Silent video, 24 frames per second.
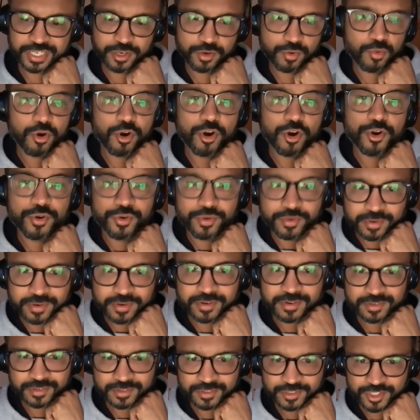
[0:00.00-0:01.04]
your
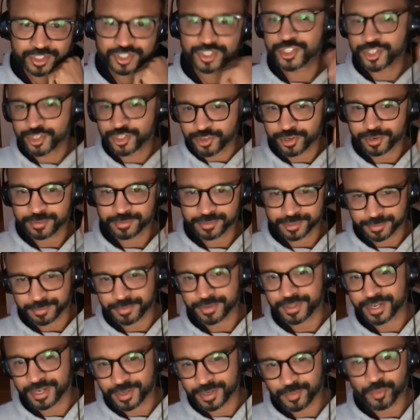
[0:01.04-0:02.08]
own deuterium
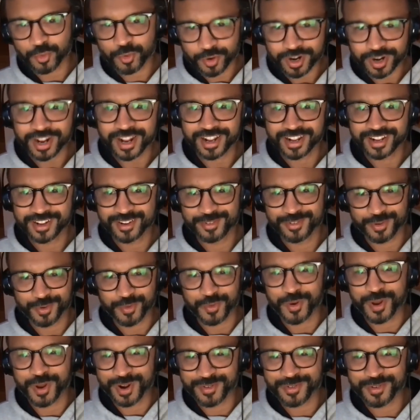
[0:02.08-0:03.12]
depleted water, for
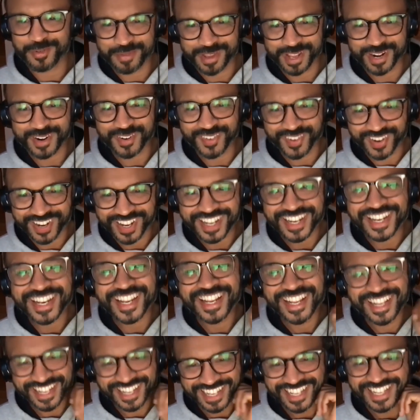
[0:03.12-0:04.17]
want of yes. a better word.
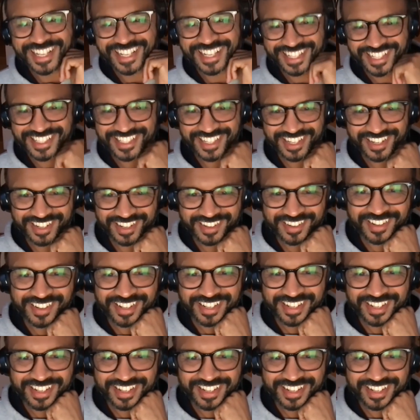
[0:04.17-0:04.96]
So